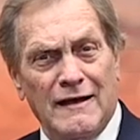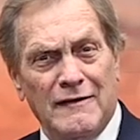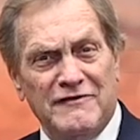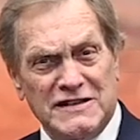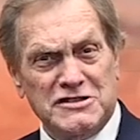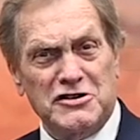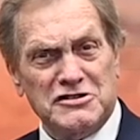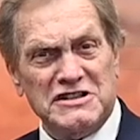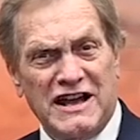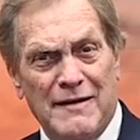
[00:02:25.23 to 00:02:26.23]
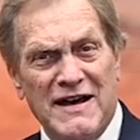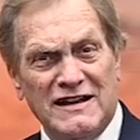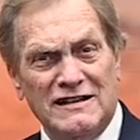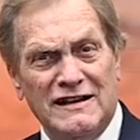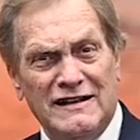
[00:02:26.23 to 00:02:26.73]
visitors that come
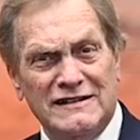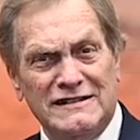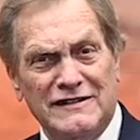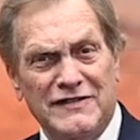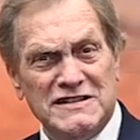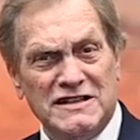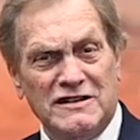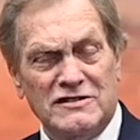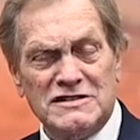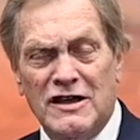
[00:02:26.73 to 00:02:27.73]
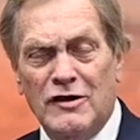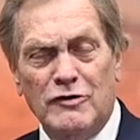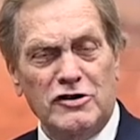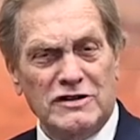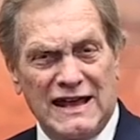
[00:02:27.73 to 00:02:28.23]
out to visit those. We
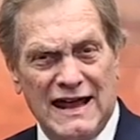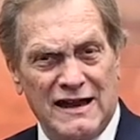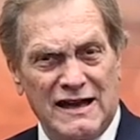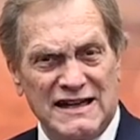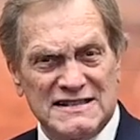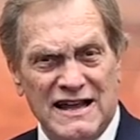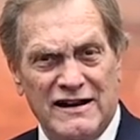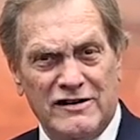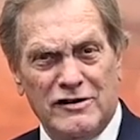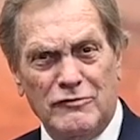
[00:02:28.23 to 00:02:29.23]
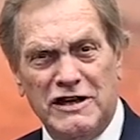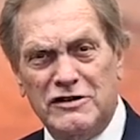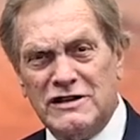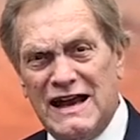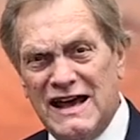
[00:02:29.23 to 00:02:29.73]
do the Kennedy Center, we do
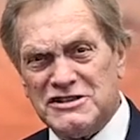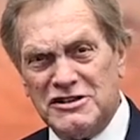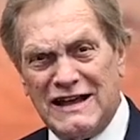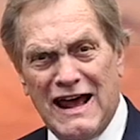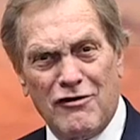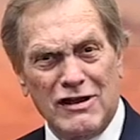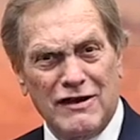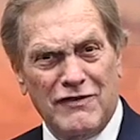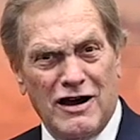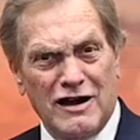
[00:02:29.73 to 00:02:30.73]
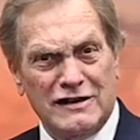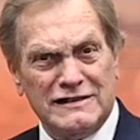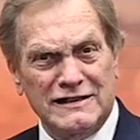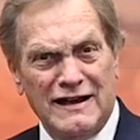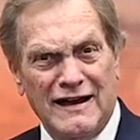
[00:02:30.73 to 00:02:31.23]
the National Gallery of
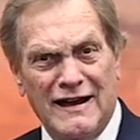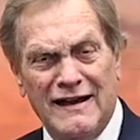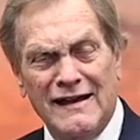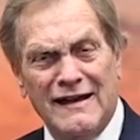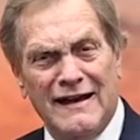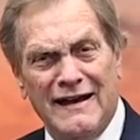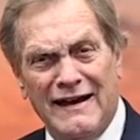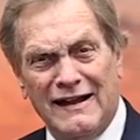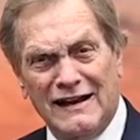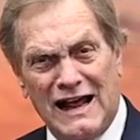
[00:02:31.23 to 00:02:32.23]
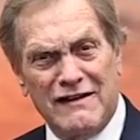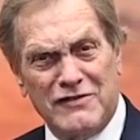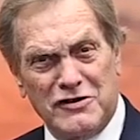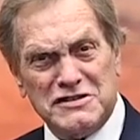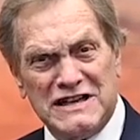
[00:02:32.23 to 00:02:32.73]
Art, a lot of
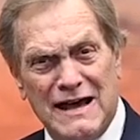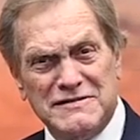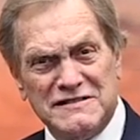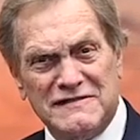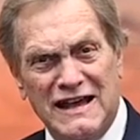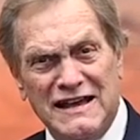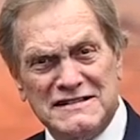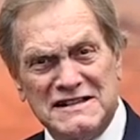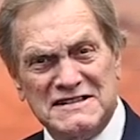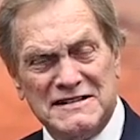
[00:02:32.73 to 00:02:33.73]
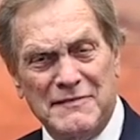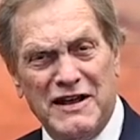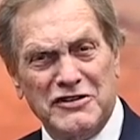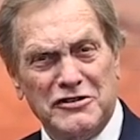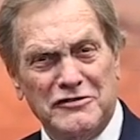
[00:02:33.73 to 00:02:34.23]
those types of things, and some
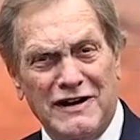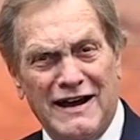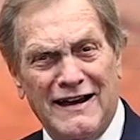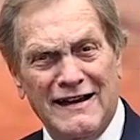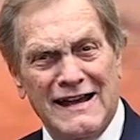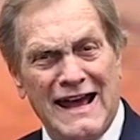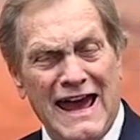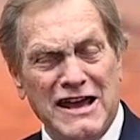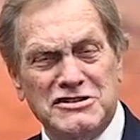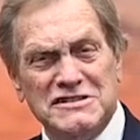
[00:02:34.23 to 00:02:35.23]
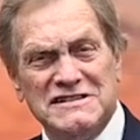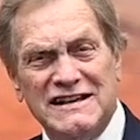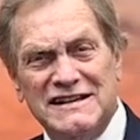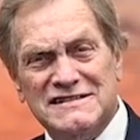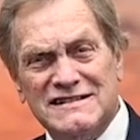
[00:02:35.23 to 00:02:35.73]
other
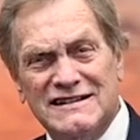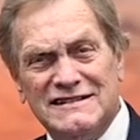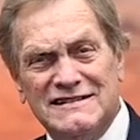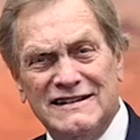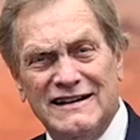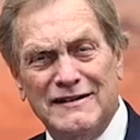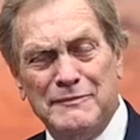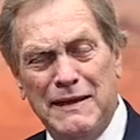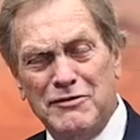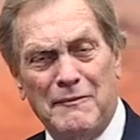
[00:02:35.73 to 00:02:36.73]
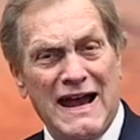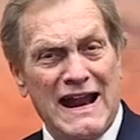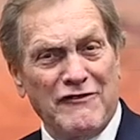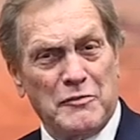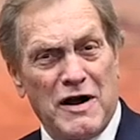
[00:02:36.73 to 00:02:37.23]
agencies that people might
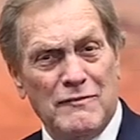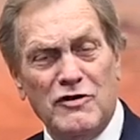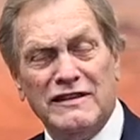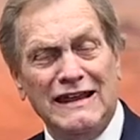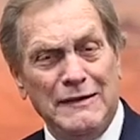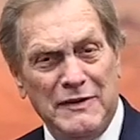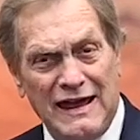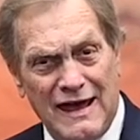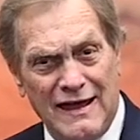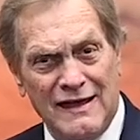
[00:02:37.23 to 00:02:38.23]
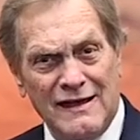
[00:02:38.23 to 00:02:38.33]
have a problem with. The EPA